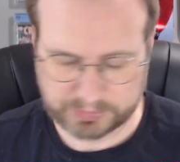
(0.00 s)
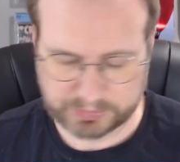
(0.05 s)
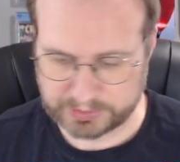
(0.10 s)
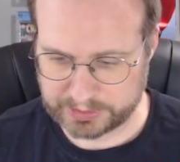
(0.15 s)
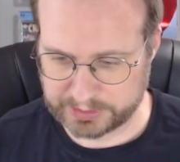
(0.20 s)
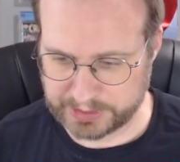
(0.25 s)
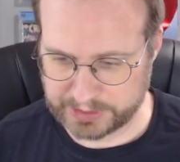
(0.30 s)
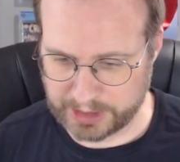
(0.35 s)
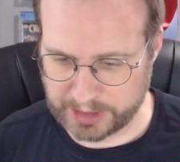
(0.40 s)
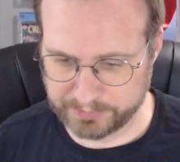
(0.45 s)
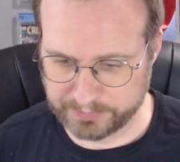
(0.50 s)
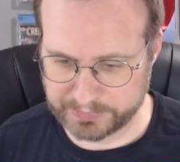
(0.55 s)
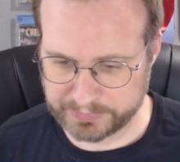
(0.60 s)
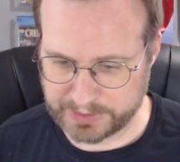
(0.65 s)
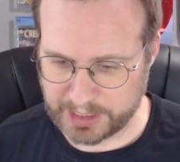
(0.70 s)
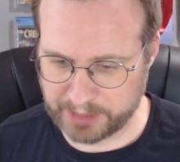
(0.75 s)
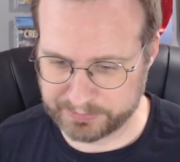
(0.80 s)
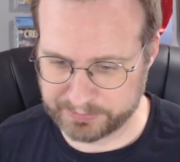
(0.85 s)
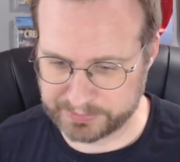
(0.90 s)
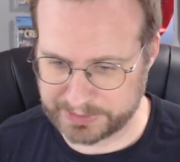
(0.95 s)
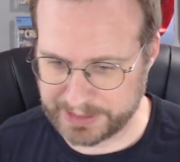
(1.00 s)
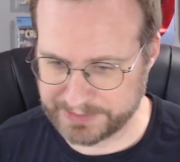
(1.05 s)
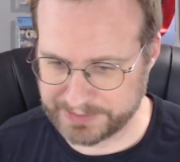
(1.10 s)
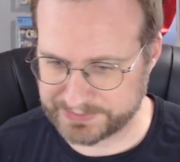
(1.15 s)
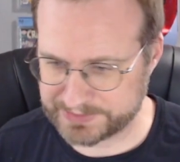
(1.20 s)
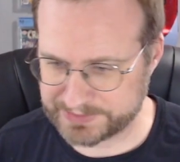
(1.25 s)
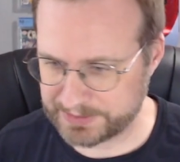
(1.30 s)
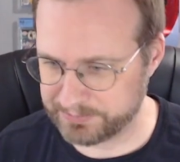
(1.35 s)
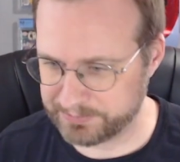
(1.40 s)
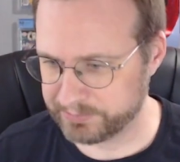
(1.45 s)
helped get
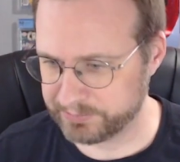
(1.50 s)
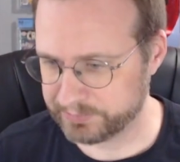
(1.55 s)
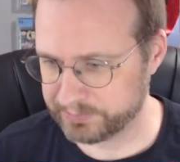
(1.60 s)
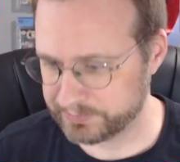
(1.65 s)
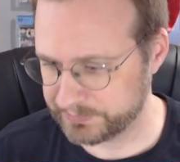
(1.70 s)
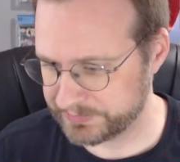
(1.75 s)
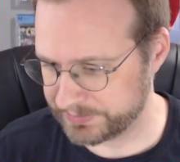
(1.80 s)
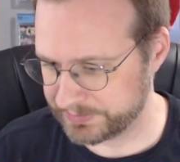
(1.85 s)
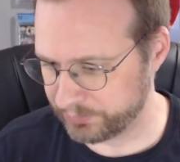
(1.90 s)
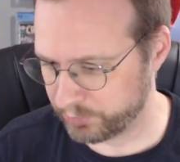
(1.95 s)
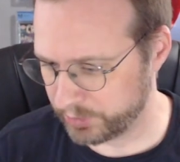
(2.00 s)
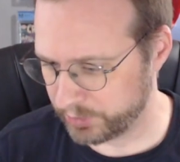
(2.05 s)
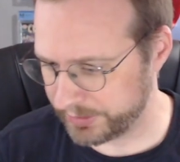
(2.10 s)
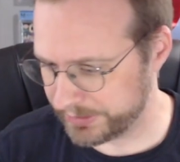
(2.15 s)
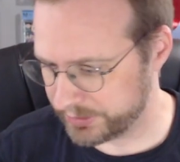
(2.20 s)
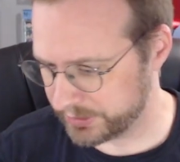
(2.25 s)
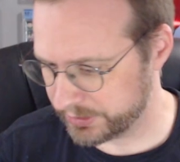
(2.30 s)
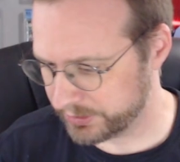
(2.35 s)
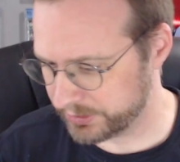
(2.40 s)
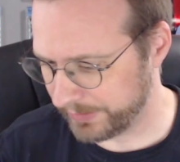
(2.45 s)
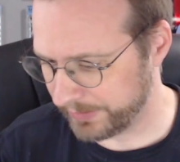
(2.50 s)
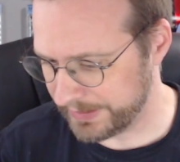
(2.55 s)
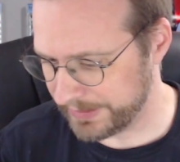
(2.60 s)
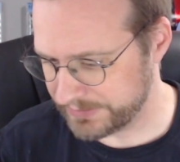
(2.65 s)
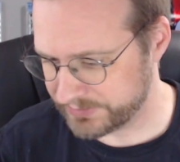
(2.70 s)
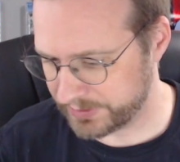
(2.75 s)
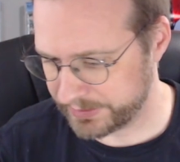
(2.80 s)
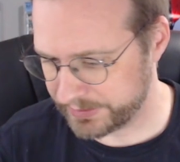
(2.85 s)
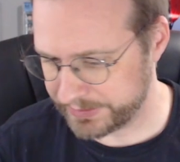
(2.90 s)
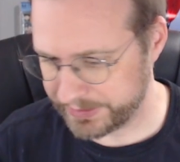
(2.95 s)
some really good grades
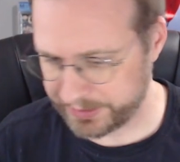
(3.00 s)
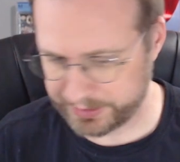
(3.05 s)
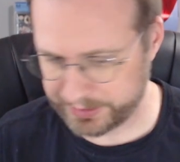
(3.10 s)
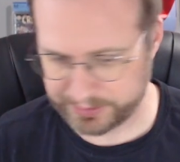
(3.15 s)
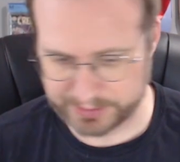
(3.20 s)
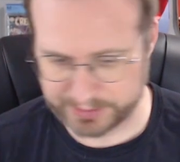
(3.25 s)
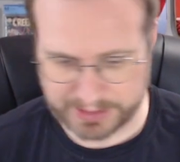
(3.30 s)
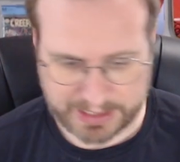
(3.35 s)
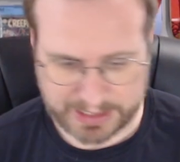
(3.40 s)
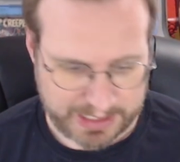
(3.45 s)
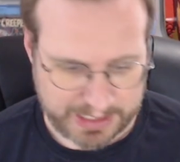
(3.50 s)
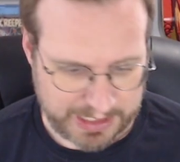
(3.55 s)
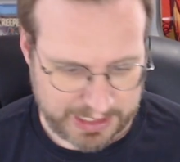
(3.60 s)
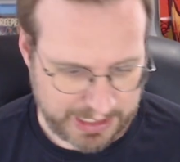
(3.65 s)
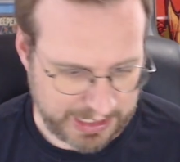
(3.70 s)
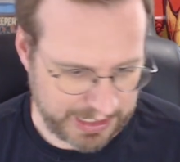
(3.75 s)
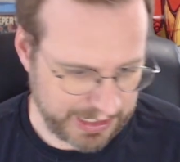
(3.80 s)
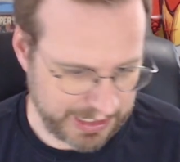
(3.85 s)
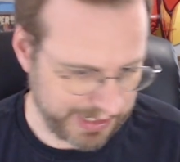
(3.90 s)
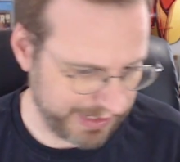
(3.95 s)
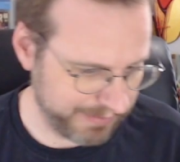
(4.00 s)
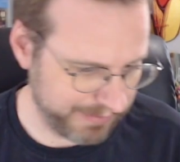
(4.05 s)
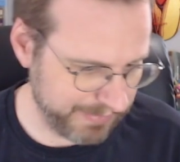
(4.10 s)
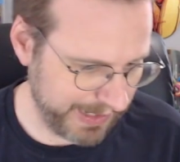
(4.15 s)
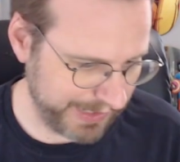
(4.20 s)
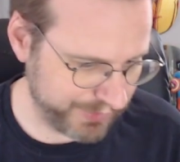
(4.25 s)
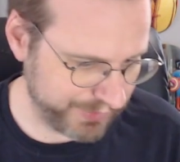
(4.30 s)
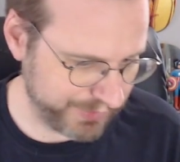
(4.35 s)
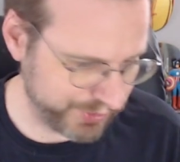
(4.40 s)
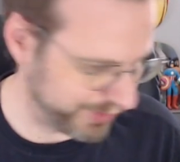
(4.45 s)
on here. I
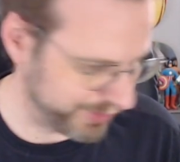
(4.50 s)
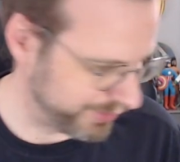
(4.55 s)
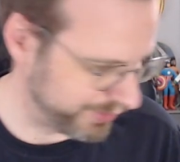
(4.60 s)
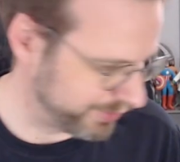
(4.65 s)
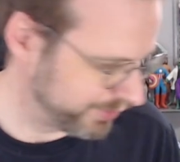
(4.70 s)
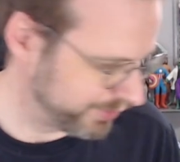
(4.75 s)
imagine